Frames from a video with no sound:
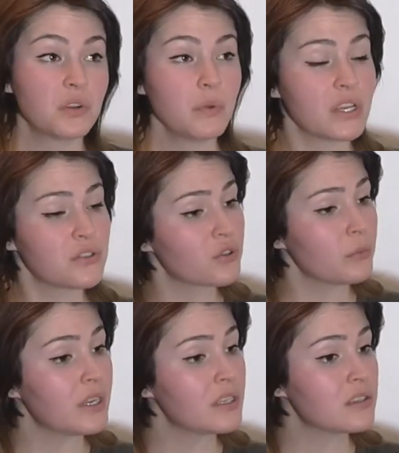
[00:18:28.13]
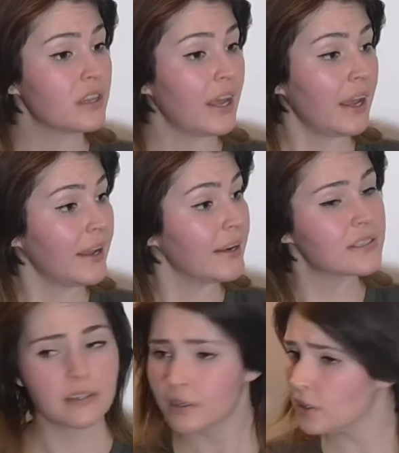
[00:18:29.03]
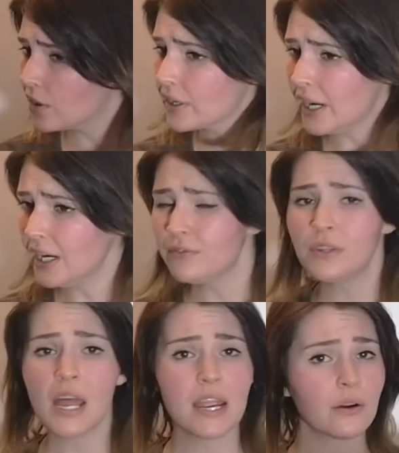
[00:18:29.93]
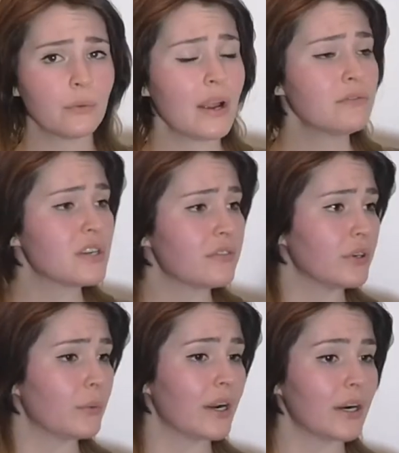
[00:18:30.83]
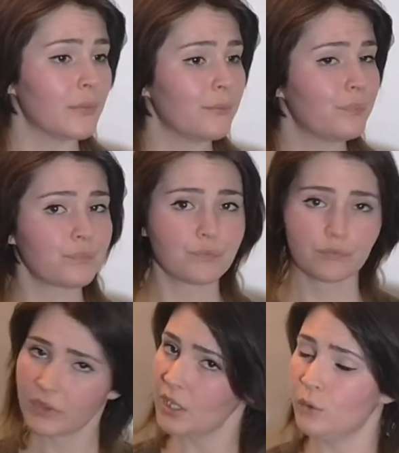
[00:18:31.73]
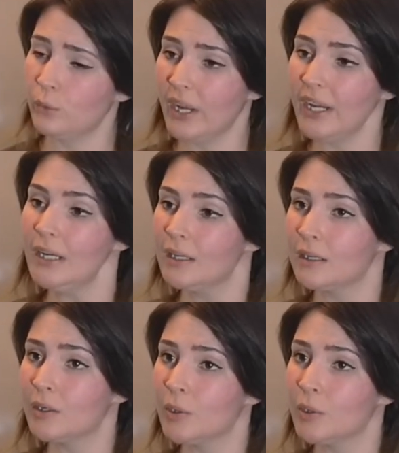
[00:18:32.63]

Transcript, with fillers: some instruments that kind of lying around everywhere, right?